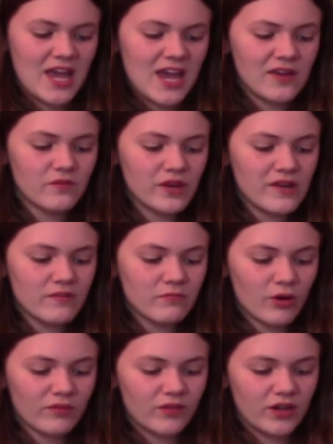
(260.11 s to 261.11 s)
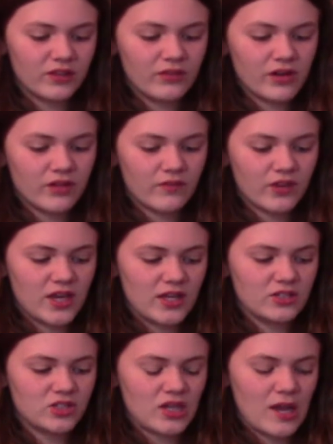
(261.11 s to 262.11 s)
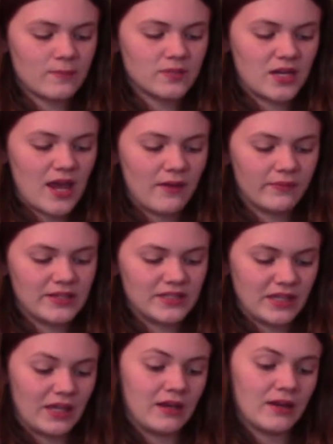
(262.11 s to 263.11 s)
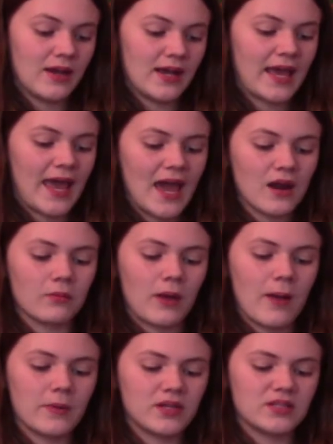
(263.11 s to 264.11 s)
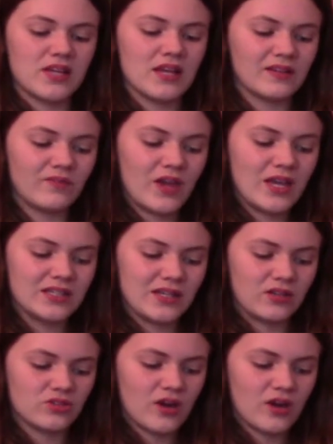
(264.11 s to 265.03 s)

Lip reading: And for even more fun, look for the hidden shapes in every scene. A cat, a rabbit, a Santa face, and a